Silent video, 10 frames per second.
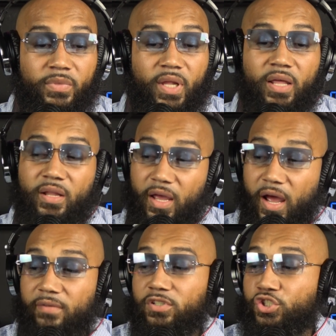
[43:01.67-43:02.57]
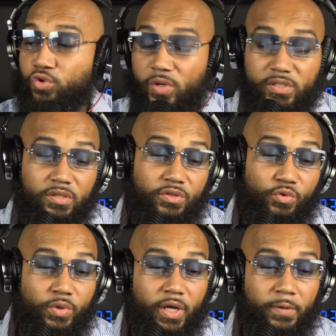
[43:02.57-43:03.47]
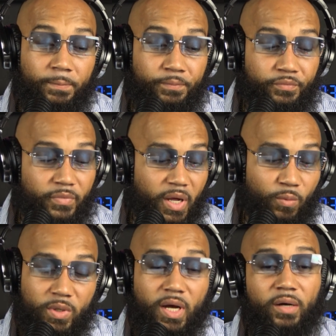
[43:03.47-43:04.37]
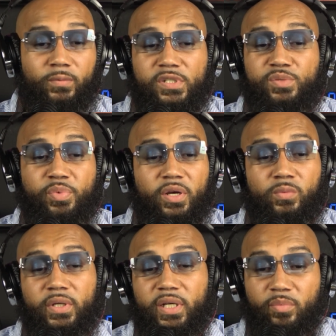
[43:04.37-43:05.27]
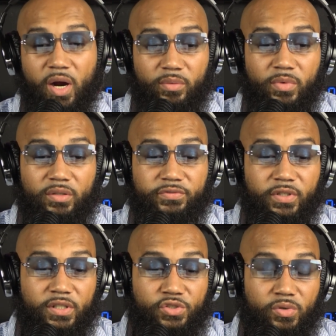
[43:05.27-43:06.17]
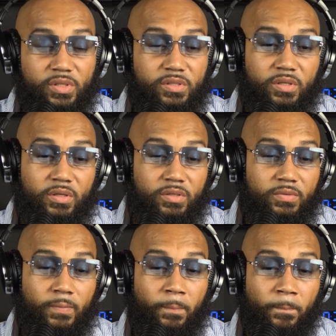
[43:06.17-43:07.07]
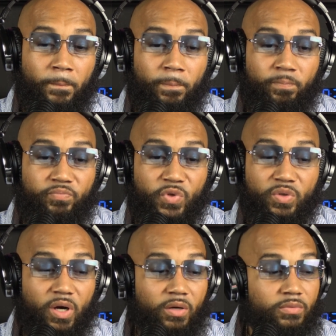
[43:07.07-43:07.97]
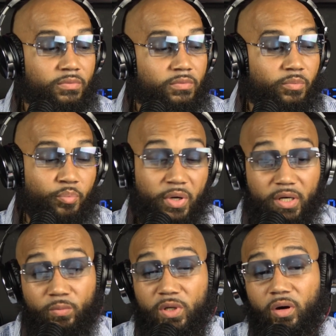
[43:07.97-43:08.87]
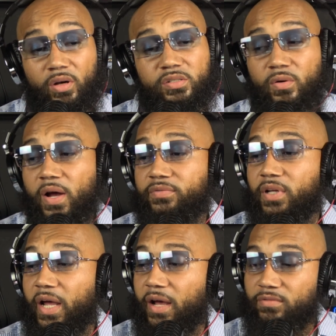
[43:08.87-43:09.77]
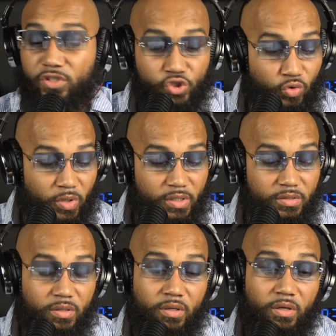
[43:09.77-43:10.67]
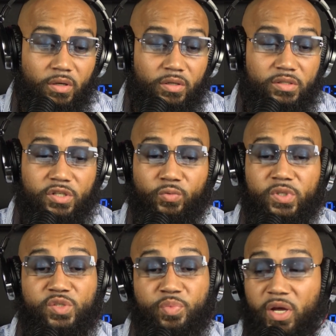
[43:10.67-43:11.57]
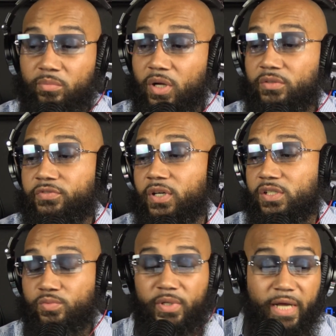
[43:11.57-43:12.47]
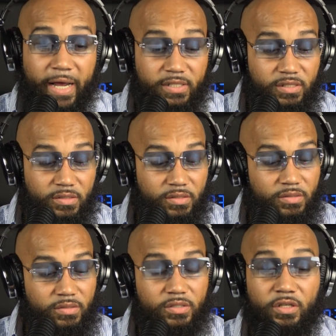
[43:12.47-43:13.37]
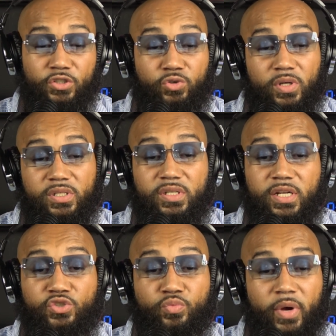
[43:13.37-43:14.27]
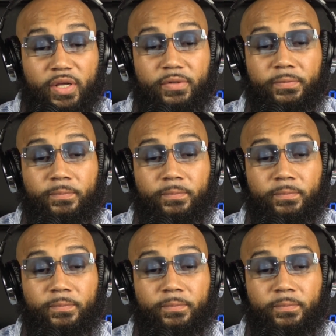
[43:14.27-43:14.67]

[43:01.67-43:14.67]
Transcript: And they have a choice to do that. And we gotta respect what everybody motherfucking choice is. You know, but we also have to have the choice to respect motherfuckers' reactions to the choices that you make.